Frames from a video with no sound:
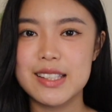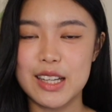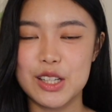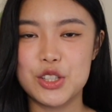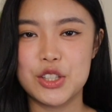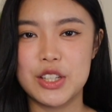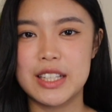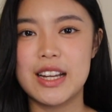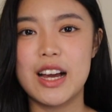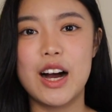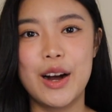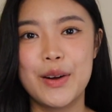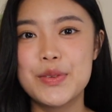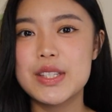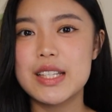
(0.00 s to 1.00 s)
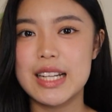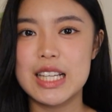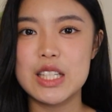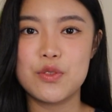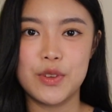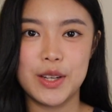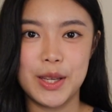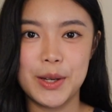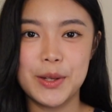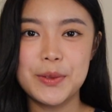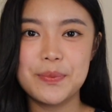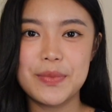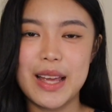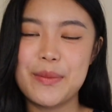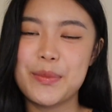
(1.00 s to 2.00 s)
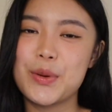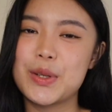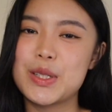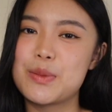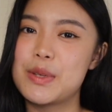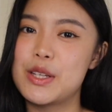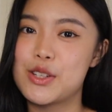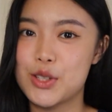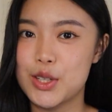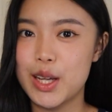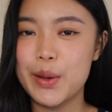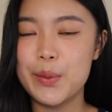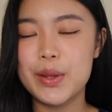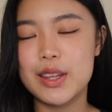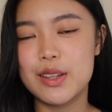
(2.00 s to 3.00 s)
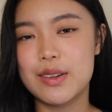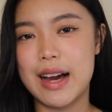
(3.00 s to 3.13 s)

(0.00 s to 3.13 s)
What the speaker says: section of today's video, I'm going to be sharing with you